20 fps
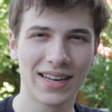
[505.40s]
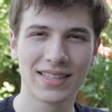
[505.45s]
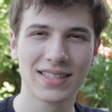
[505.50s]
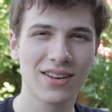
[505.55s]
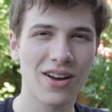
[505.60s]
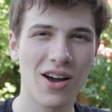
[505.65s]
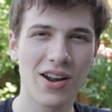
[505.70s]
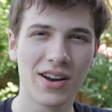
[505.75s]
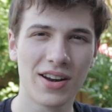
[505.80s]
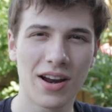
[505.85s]
it's
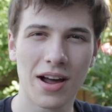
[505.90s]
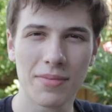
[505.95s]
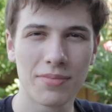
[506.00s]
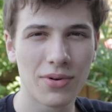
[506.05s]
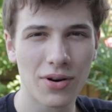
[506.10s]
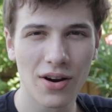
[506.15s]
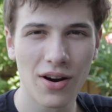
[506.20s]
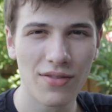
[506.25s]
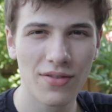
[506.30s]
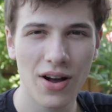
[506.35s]
got a
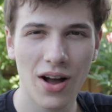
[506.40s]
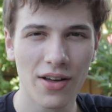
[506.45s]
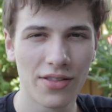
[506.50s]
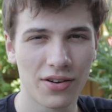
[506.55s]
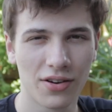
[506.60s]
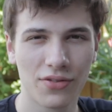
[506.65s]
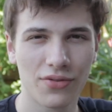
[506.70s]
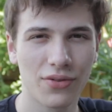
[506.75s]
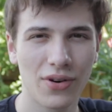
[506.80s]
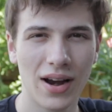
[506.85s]
number of
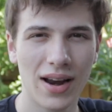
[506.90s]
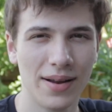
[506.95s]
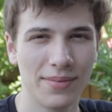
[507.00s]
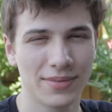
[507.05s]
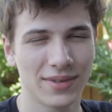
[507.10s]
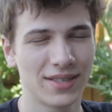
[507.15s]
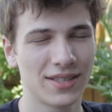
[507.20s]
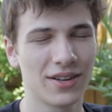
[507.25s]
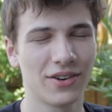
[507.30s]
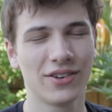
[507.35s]
other
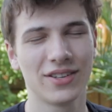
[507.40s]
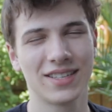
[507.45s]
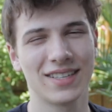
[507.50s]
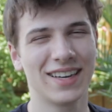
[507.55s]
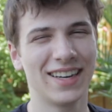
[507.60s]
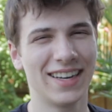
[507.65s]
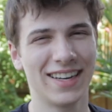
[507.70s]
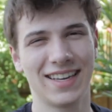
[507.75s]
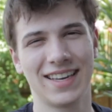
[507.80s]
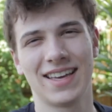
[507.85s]
frames, so it's
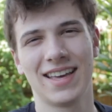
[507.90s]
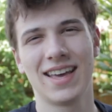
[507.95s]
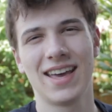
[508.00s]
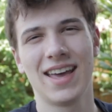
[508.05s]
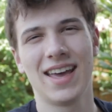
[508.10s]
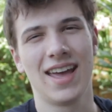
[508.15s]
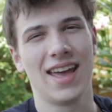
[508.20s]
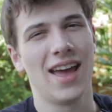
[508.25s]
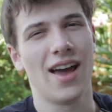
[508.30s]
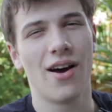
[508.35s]
like,
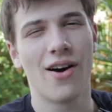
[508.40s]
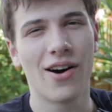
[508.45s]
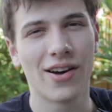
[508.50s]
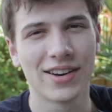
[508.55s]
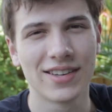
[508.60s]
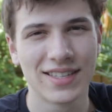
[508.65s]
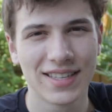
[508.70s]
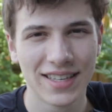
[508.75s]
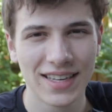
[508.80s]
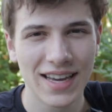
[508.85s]

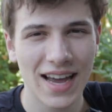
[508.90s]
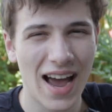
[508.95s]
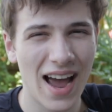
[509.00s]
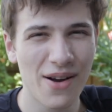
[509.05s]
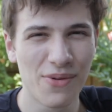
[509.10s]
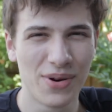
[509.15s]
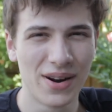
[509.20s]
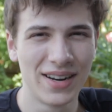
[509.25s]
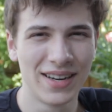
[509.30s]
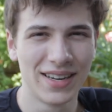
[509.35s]
honestly,
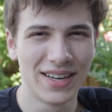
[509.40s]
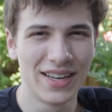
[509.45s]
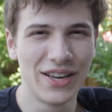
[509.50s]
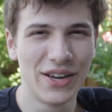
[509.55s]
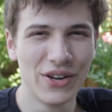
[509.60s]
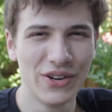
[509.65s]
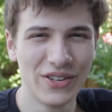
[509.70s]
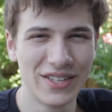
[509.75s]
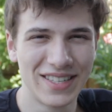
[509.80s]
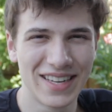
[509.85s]
I wouldn't
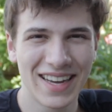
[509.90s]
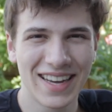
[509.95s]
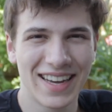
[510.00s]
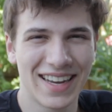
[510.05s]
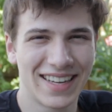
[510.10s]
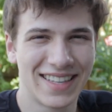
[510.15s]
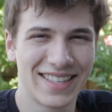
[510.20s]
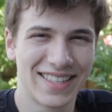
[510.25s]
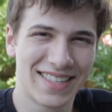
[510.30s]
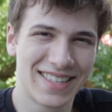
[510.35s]
use
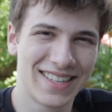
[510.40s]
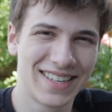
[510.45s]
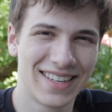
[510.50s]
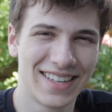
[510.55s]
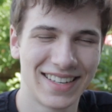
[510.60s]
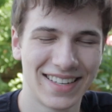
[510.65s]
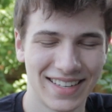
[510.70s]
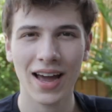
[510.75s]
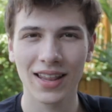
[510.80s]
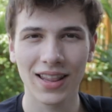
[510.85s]
it.
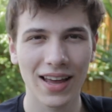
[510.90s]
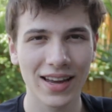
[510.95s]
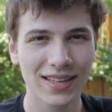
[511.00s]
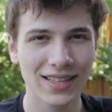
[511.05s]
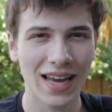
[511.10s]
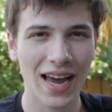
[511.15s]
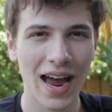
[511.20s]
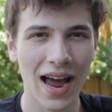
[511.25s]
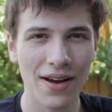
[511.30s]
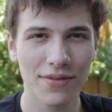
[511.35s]
I like
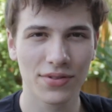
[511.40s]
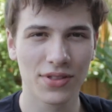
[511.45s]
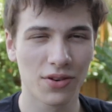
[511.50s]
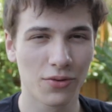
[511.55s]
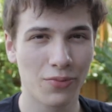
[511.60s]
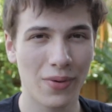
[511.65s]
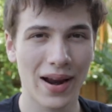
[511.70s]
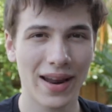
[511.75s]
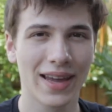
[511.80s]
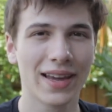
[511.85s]
to have the
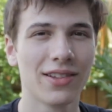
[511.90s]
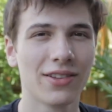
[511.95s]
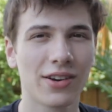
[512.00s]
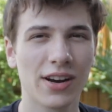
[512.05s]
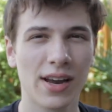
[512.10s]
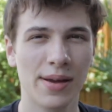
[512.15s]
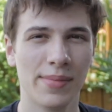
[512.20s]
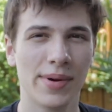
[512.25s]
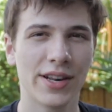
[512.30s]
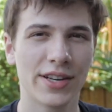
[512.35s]
regular
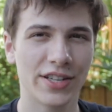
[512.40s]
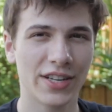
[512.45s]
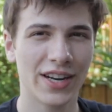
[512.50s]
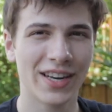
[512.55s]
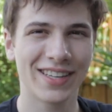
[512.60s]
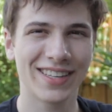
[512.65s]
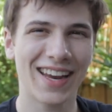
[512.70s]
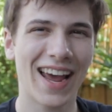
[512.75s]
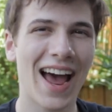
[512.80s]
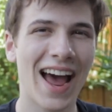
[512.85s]
image
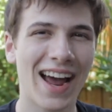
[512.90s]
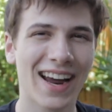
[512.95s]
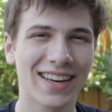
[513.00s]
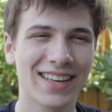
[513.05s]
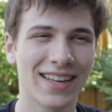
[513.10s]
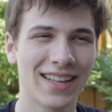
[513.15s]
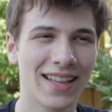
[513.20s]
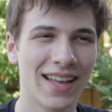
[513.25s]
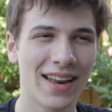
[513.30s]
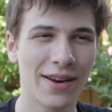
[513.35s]

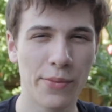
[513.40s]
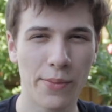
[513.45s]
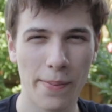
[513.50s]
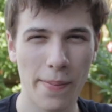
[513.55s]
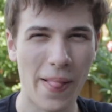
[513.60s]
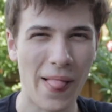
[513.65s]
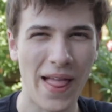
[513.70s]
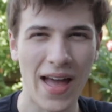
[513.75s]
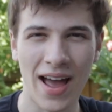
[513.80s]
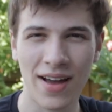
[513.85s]
intact and then
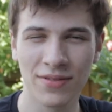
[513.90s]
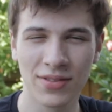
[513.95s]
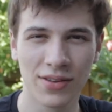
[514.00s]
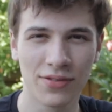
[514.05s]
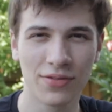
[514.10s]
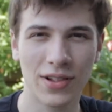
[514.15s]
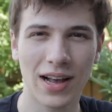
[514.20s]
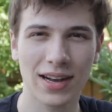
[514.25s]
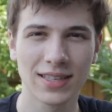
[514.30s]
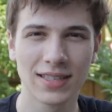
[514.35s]
have the
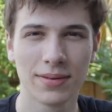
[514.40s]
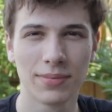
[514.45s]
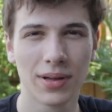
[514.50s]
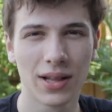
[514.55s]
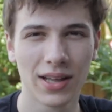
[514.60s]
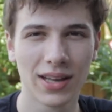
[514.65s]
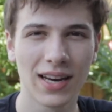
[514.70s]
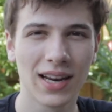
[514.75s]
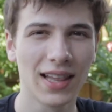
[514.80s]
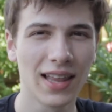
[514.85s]

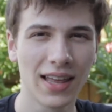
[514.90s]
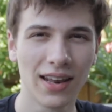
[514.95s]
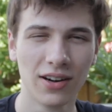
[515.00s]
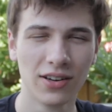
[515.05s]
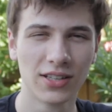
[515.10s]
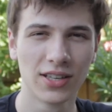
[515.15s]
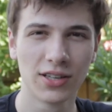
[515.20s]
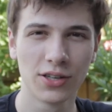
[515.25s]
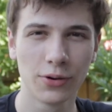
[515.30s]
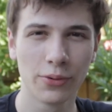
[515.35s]
flexibility
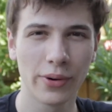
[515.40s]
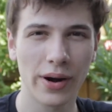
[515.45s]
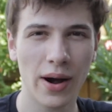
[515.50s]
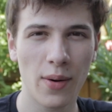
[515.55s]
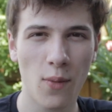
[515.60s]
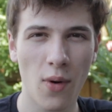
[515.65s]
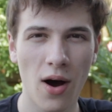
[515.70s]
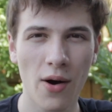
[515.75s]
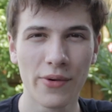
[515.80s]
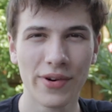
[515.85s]
later to do what I
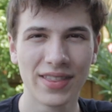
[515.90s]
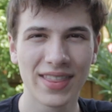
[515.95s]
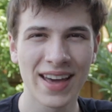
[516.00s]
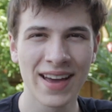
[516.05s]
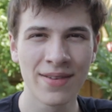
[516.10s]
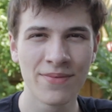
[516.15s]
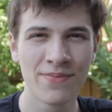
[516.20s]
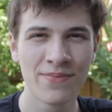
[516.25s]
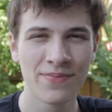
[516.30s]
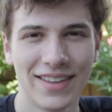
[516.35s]
want with
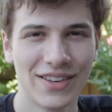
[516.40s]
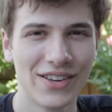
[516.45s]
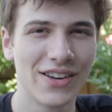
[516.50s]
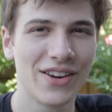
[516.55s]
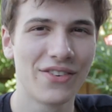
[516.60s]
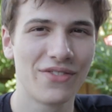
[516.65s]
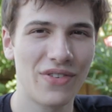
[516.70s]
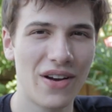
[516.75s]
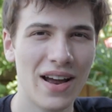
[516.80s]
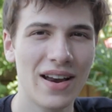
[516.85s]
it. You
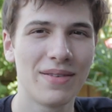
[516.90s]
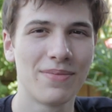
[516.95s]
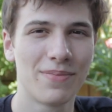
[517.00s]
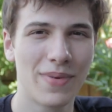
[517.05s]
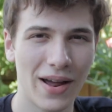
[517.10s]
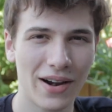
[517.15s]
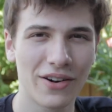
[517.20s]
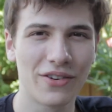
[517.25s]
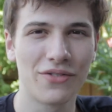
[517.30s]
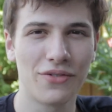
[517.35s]
could find
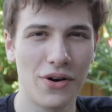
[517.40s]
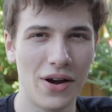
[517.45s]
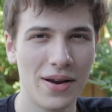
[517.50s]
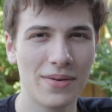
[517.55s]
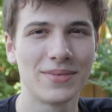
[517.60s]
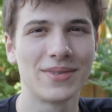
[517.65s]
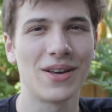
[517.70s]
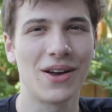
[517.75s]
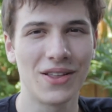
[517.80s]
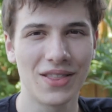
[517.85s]
better
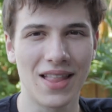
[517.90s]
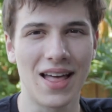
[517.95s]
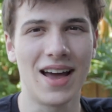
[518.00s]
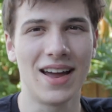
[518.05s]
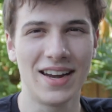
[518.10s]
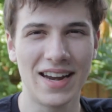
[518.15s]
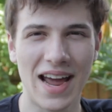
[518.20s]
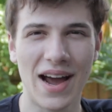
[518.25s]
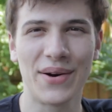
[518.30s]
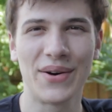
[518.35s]
frames
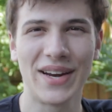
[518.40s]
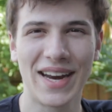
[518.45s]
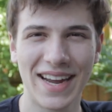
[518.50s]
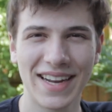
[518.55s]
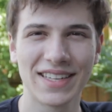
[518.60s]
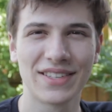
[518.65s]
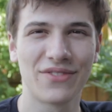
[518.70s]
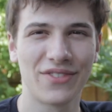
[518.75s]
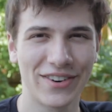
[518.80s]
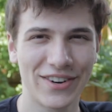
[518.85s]
online
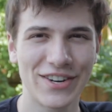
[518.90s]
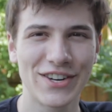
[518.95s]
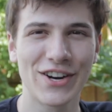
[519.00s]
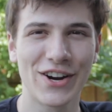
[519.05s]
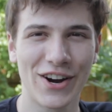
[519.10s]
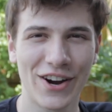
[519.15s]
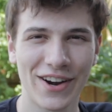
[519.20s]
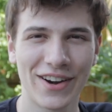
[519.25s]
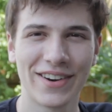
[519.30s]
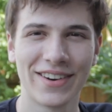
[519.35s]
nowadays for sure.